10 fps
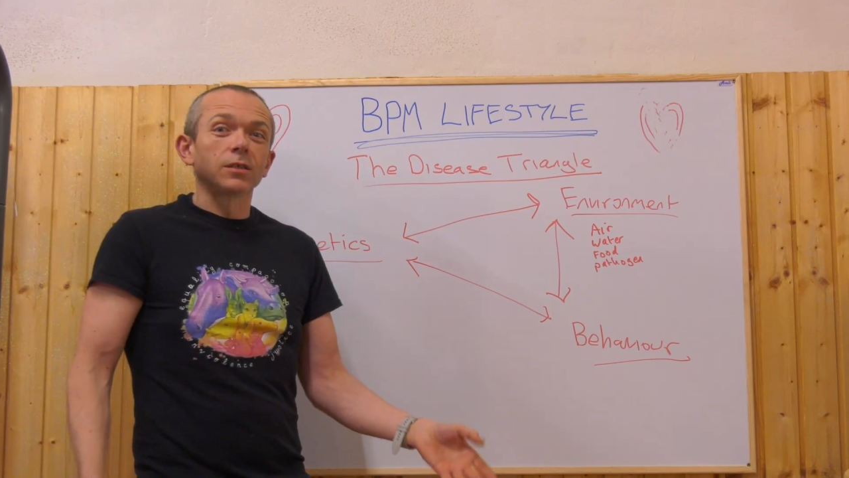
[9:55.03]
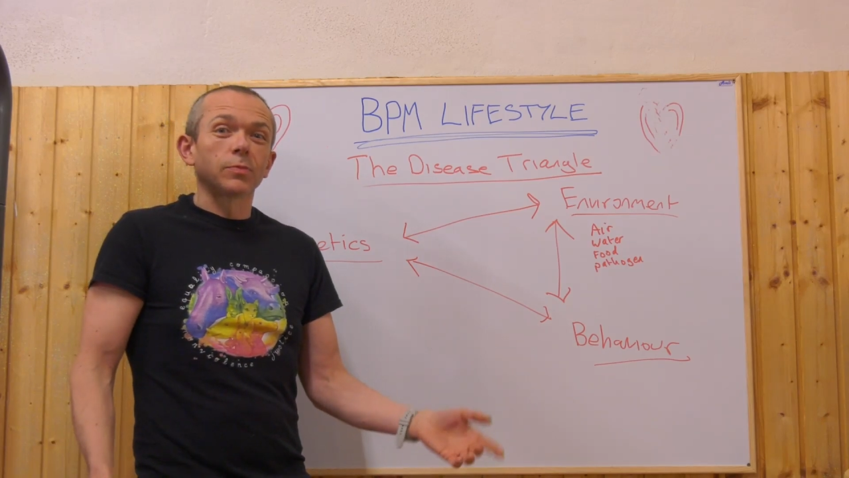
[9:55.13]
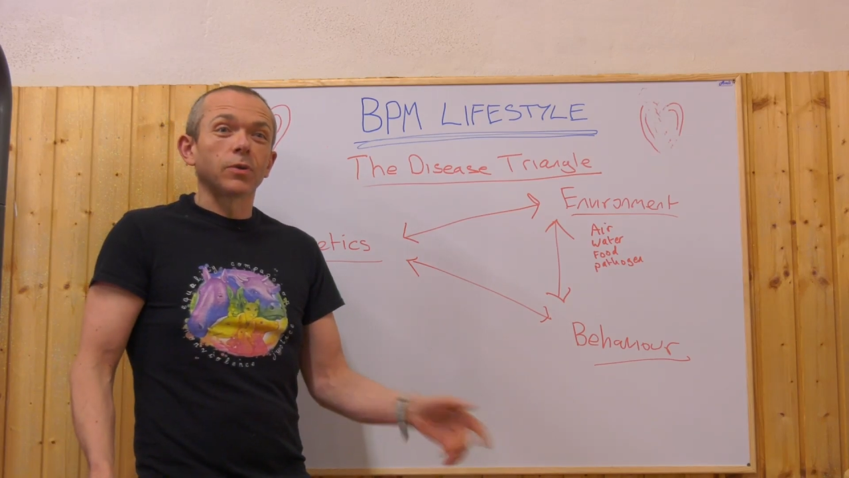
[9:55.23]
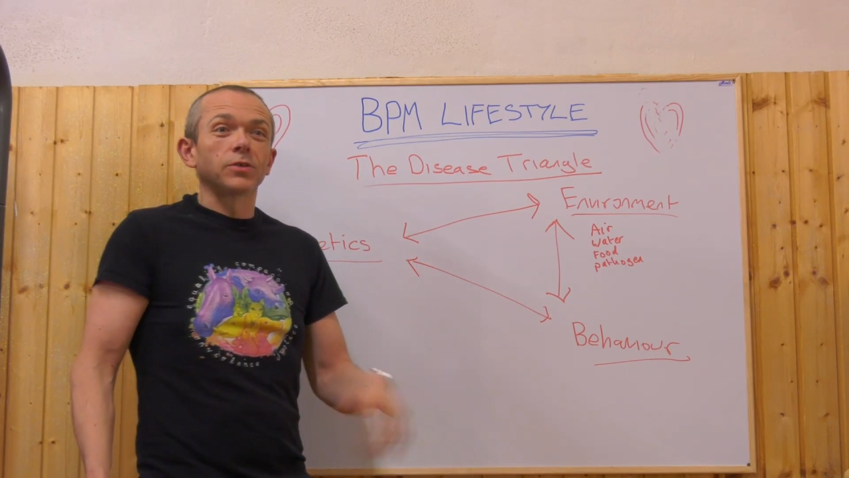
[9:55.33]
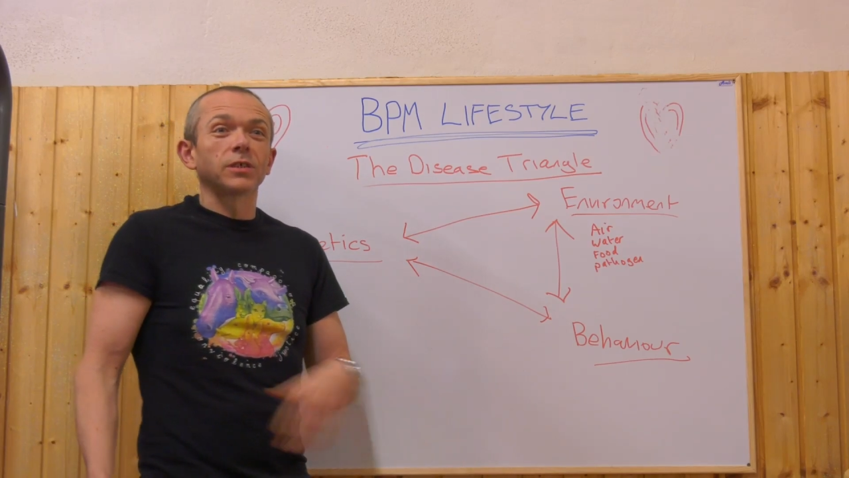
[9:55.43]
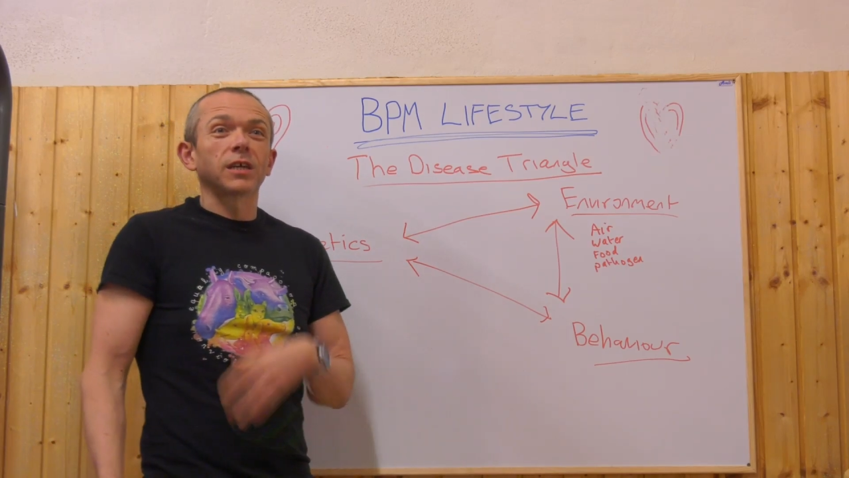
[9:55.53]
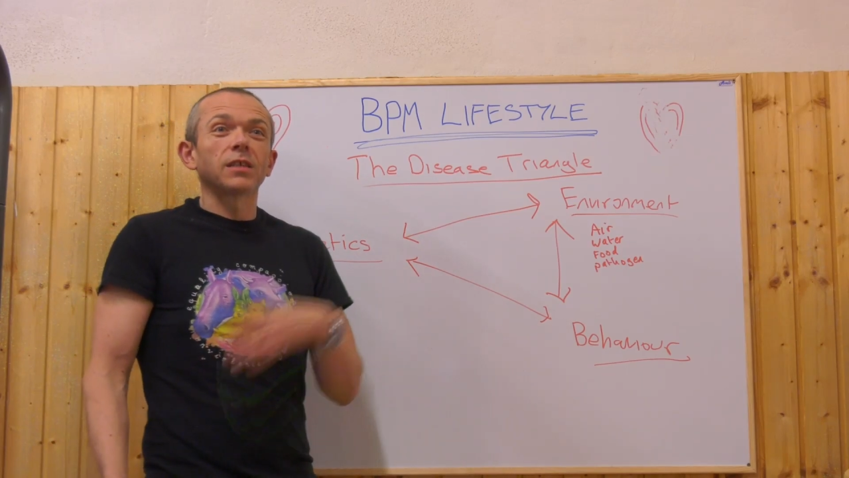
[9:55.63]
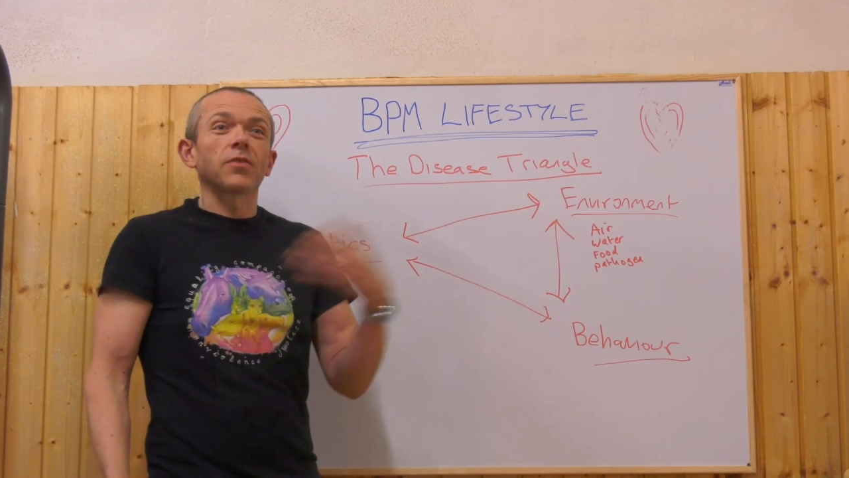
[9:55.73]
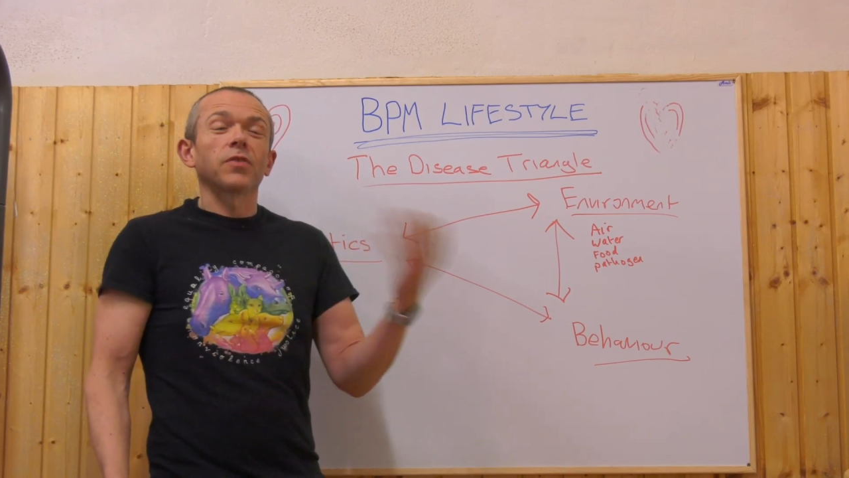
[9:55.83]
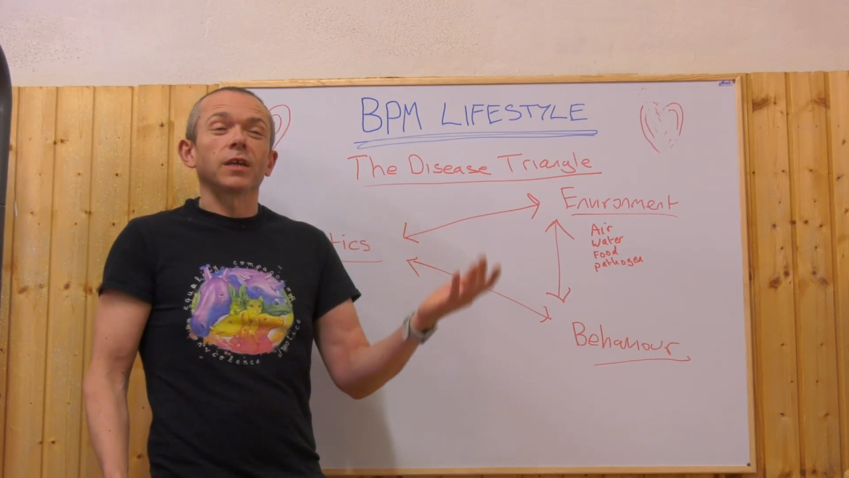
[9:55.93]
to process
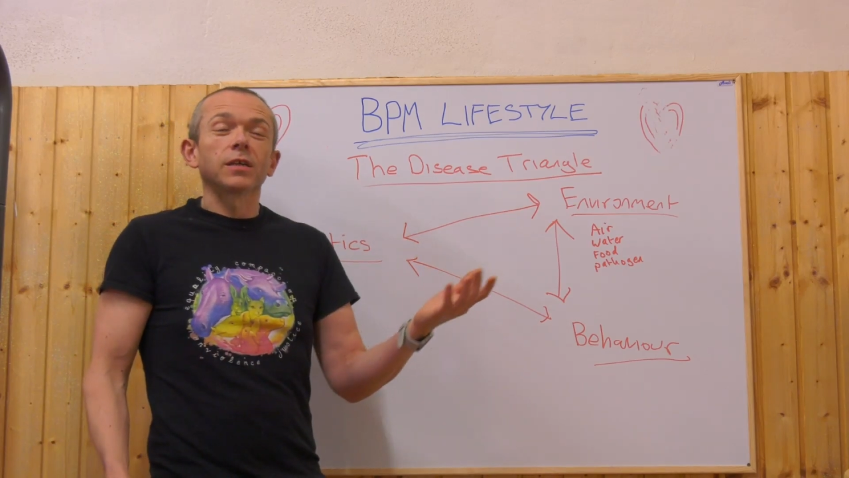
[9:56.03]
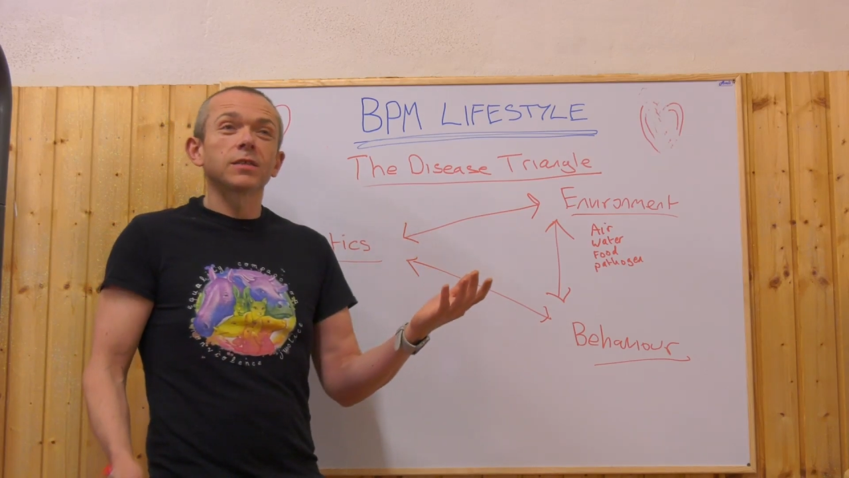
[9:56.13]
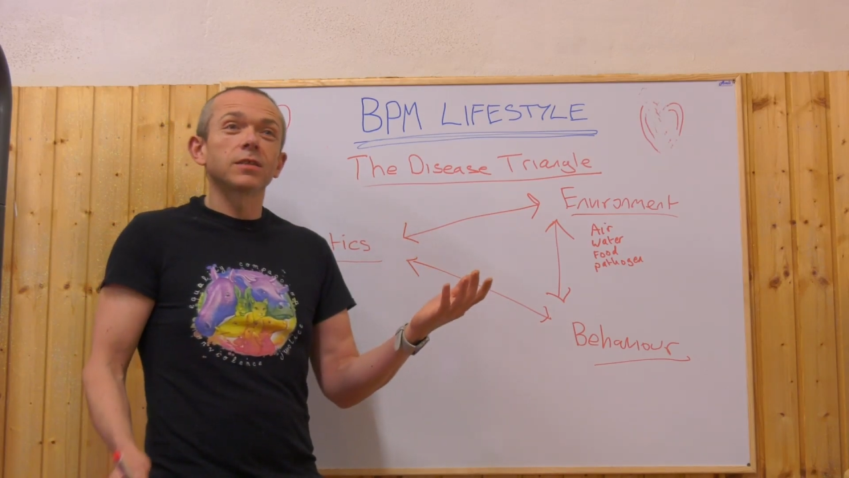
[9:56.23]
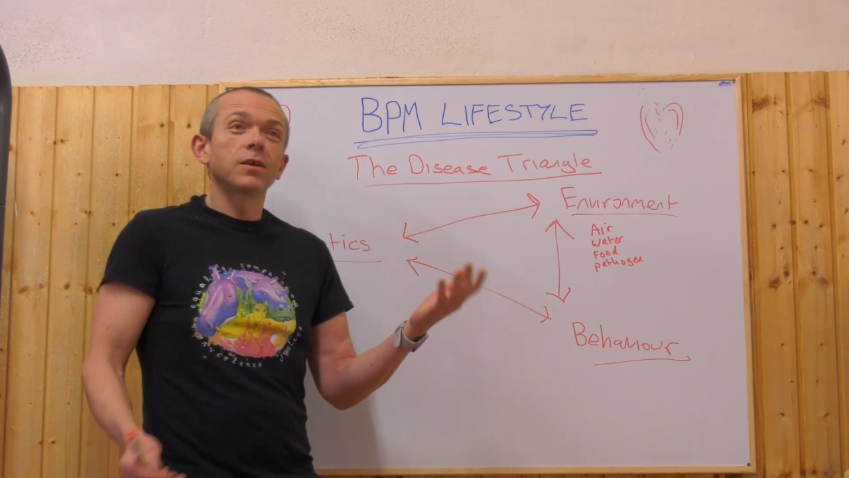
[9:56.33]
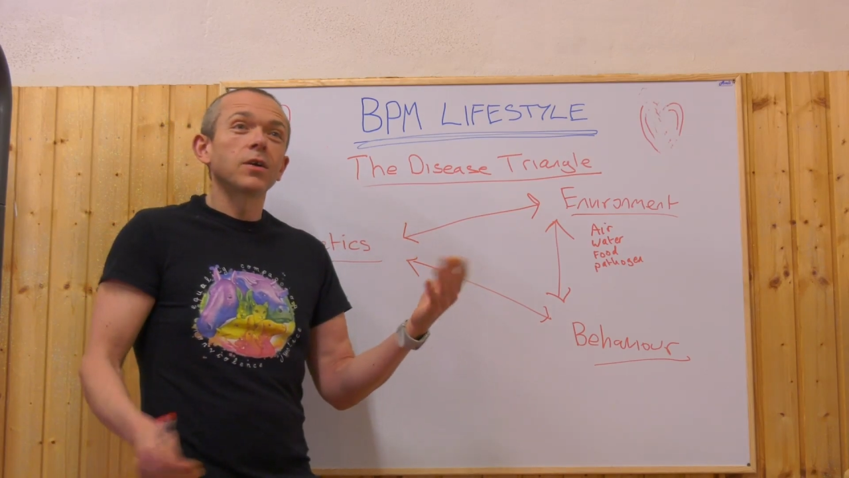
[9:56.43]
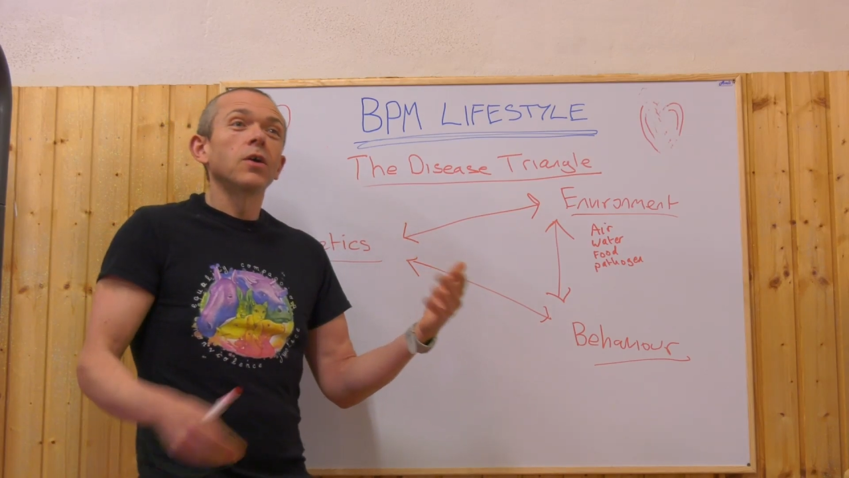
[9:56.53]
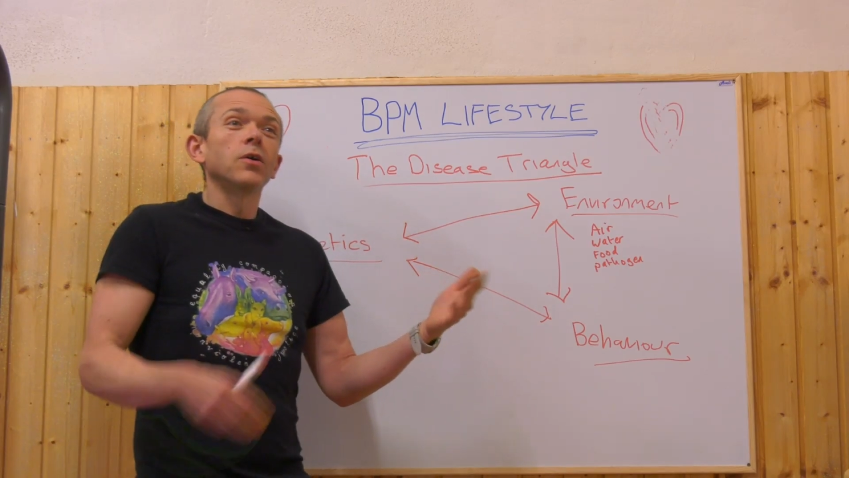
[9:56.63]
other things,